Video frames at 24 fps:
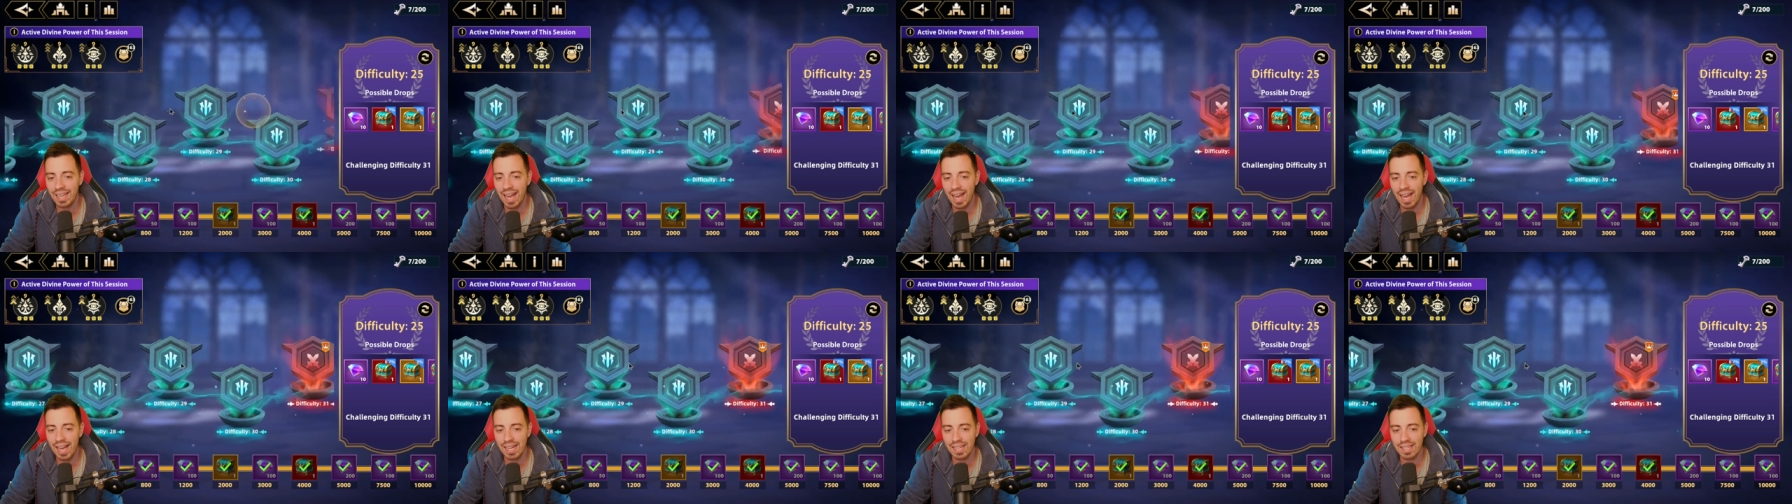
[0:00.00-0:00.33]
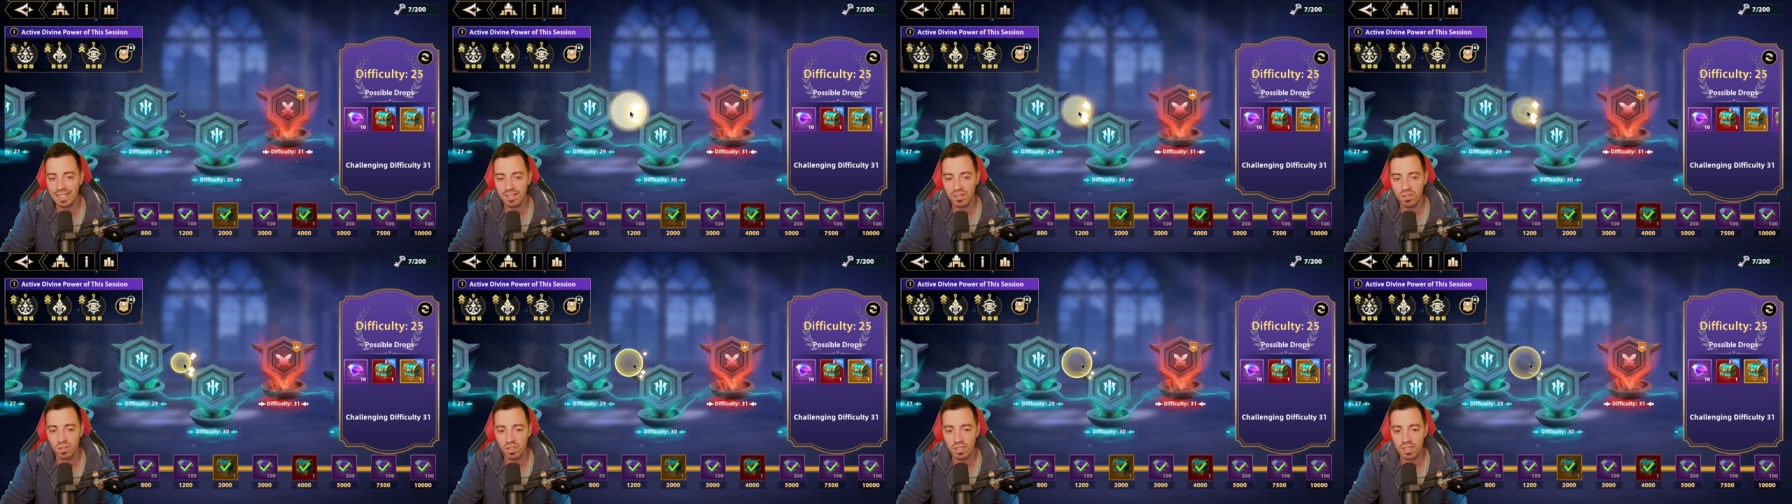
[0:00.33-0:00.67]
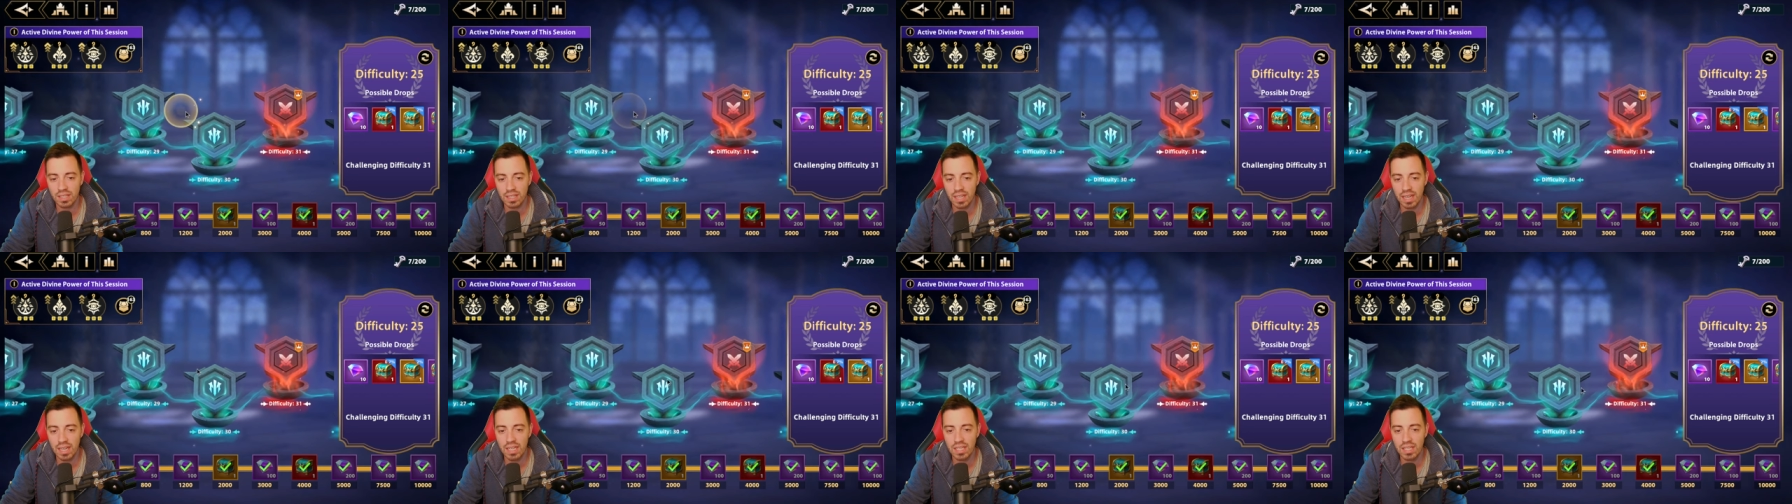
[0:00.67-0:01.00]
as the
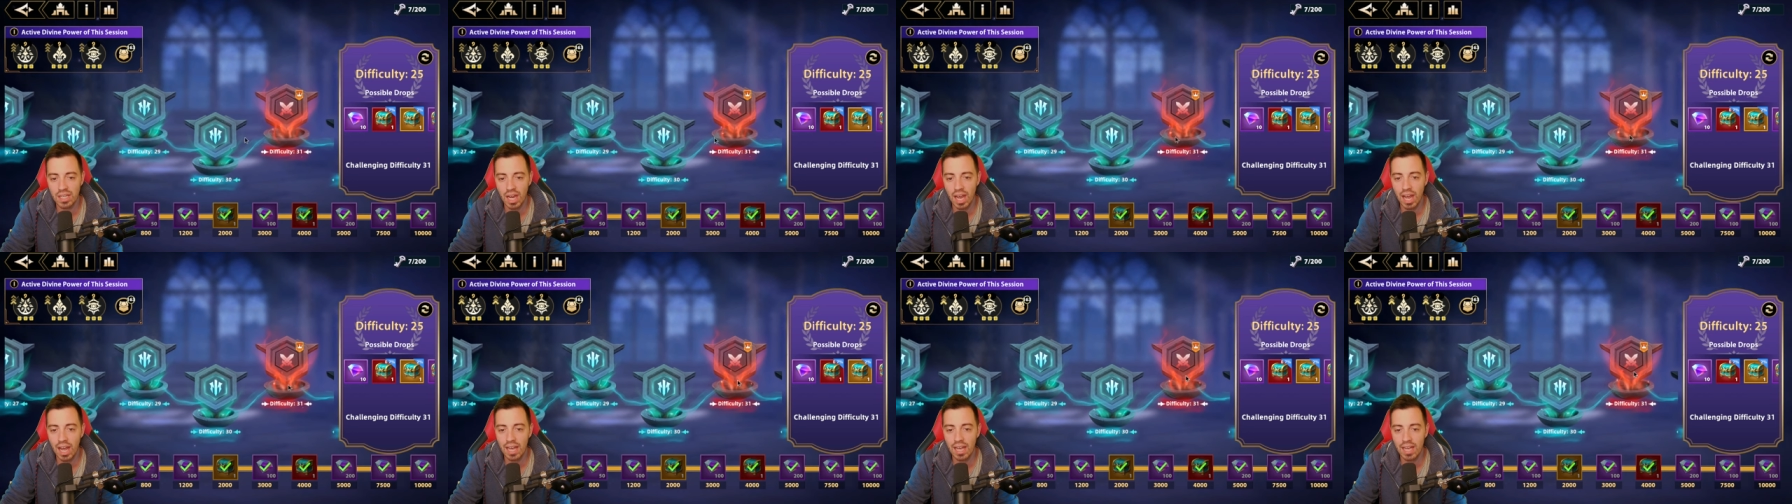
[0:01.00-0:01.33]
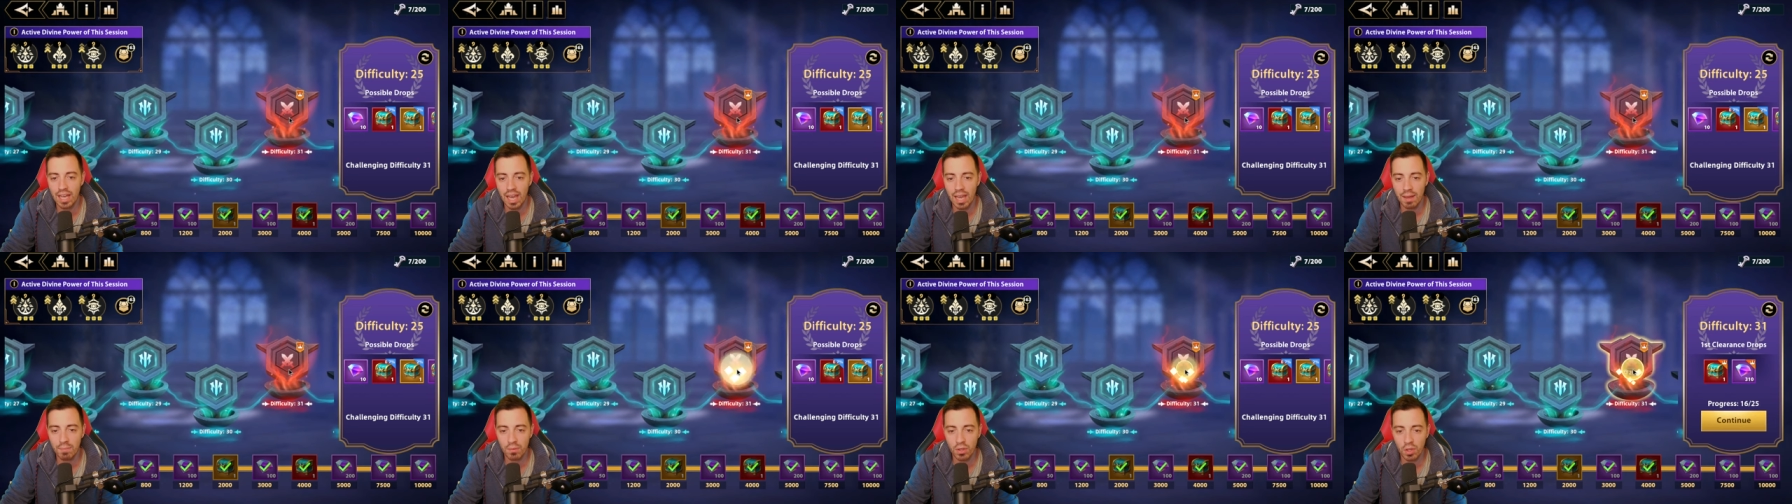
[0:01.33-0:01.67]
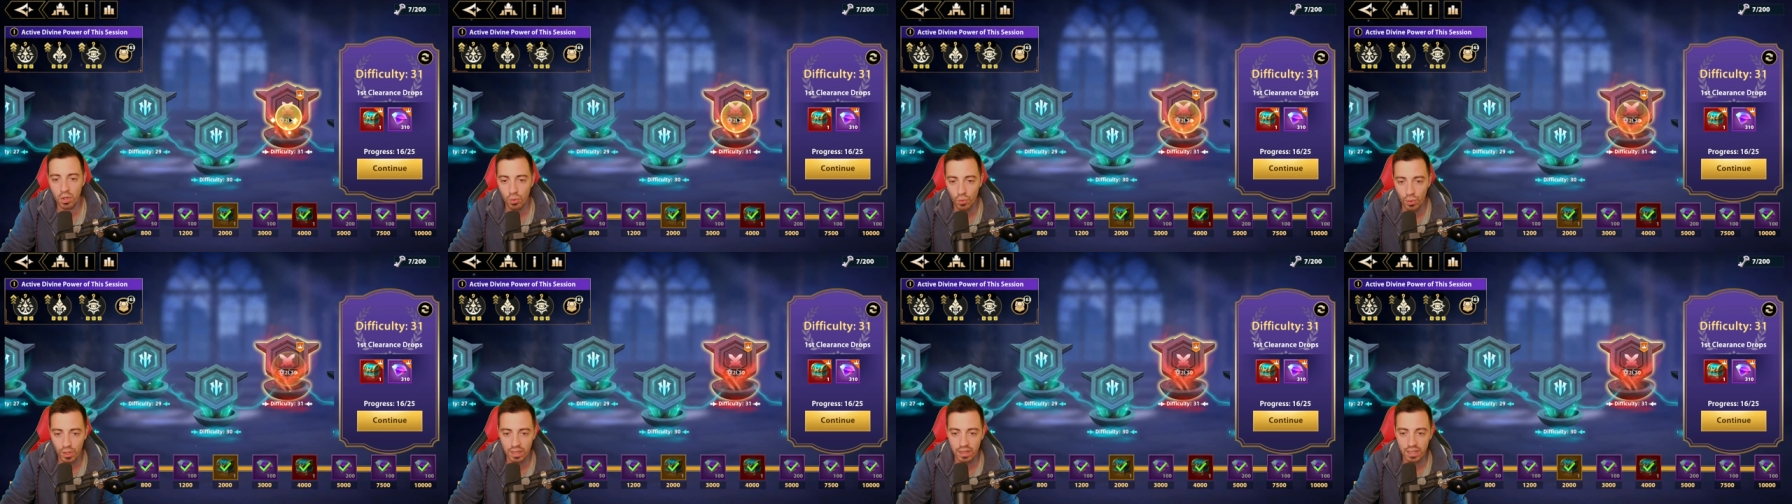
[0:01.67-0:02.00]
stage I am
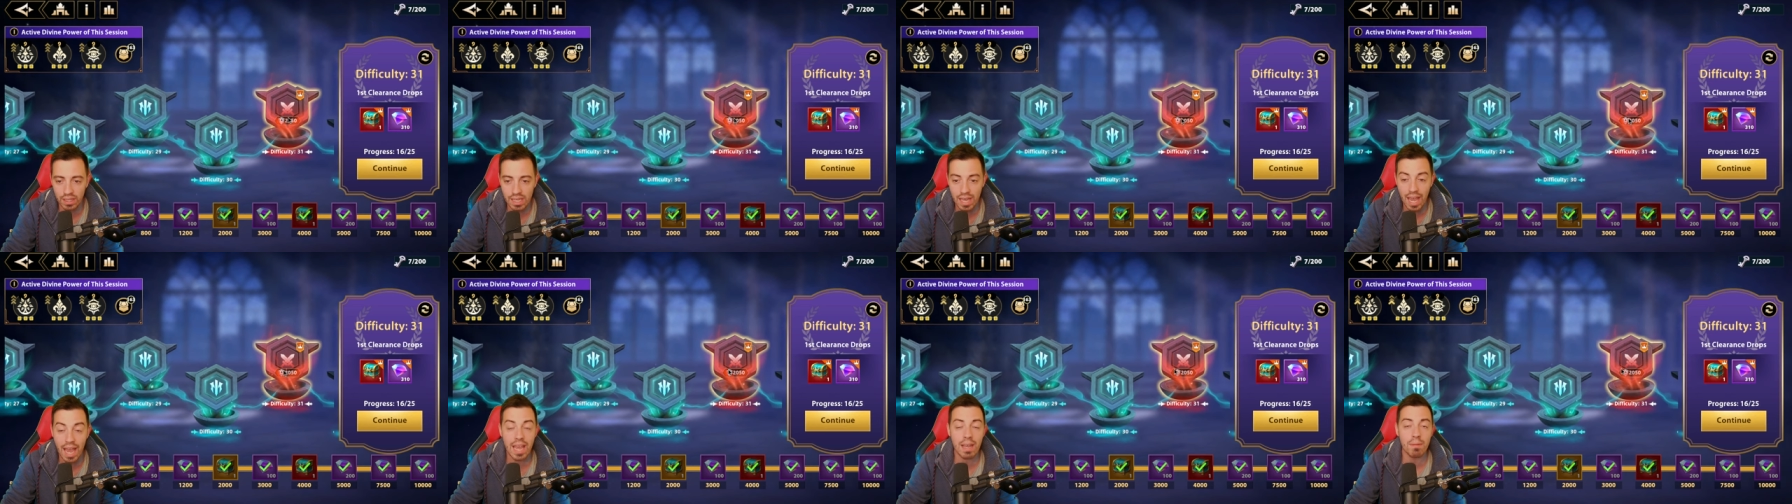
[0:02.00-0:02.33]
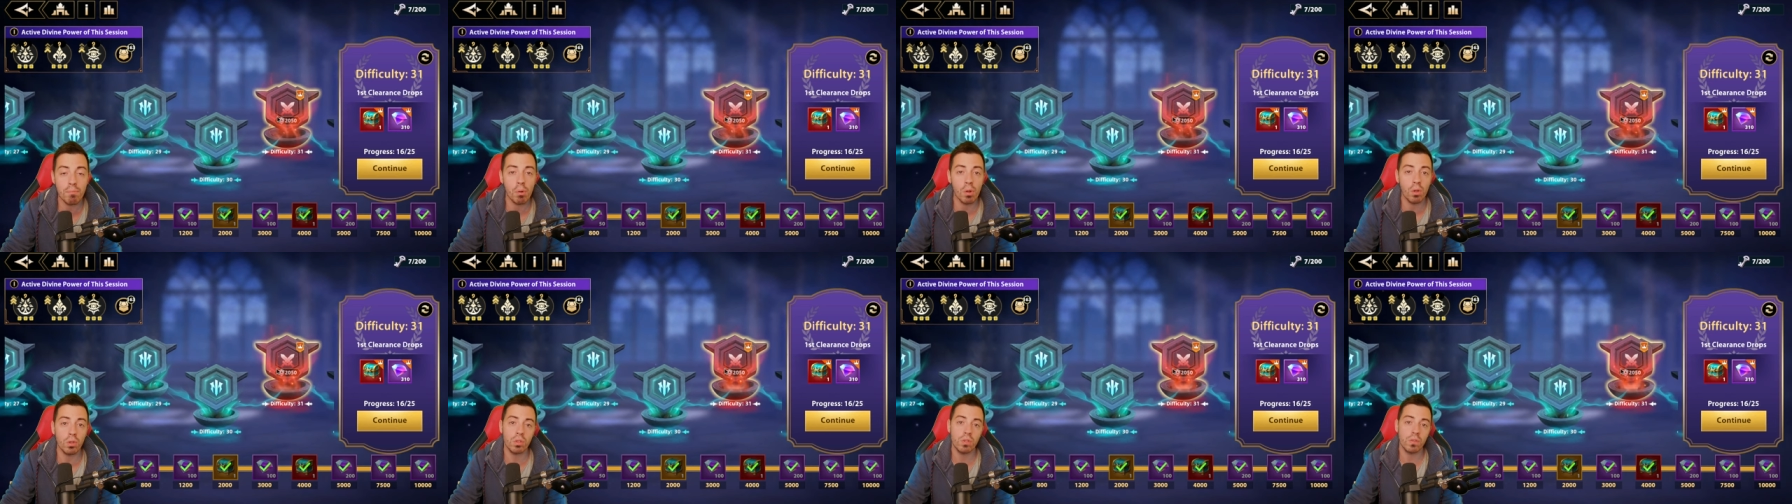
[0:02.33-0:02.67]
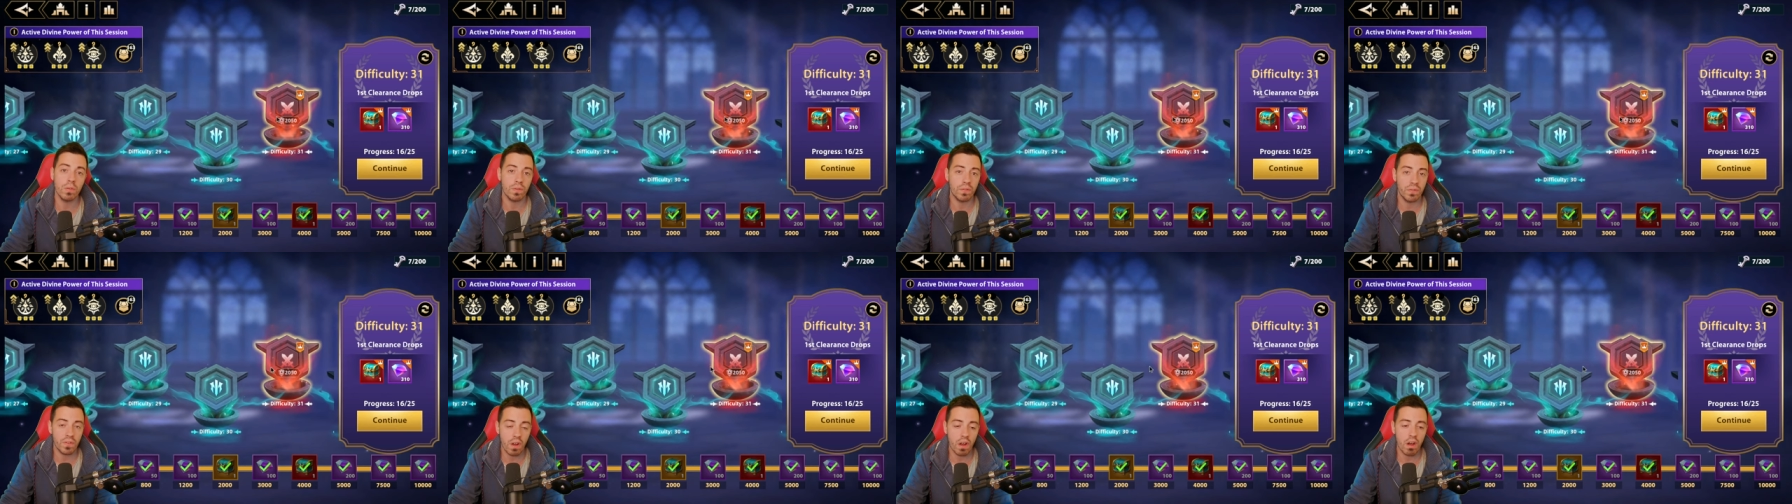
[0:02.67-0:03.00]
currently able to
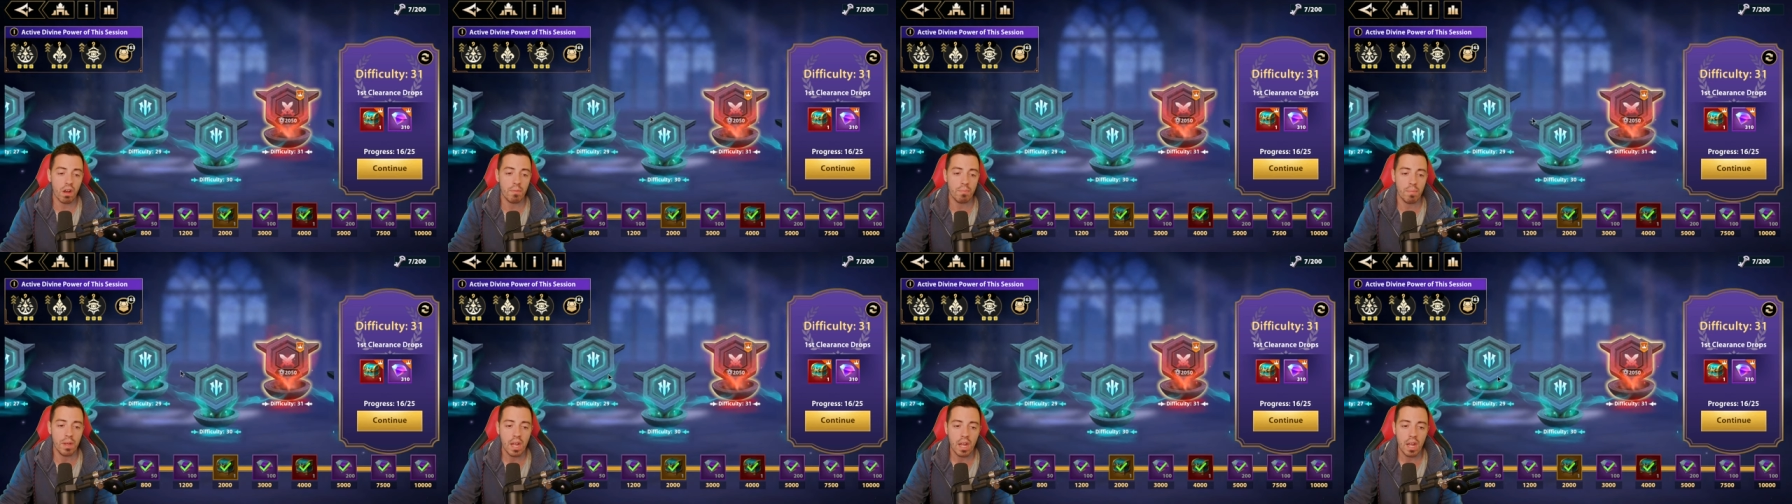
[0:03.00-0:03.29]
farm